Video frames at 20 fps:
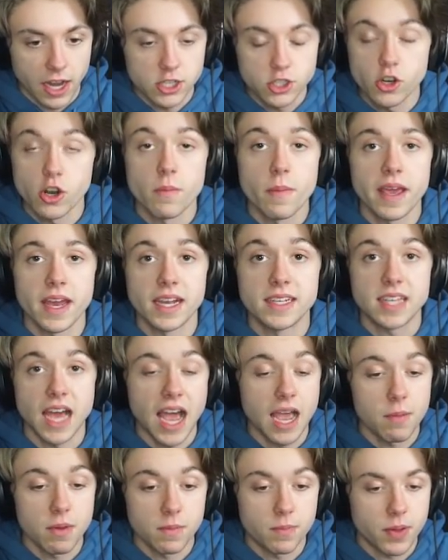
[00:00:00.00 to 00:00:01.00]
I should have made a
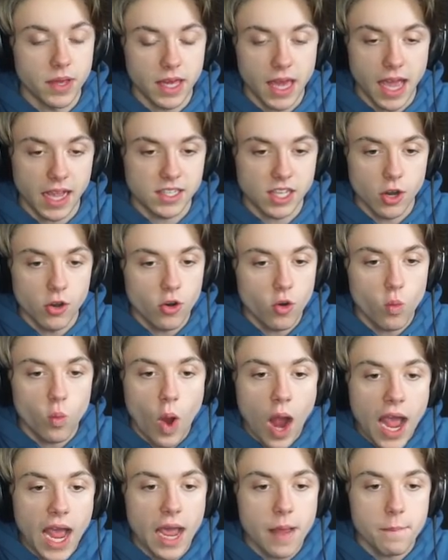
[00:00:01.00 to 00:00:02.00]
diamond pickaxe. I don't know
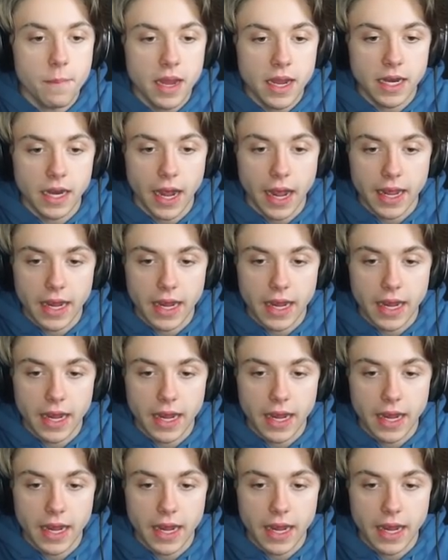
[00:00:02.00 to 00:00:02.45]
why I made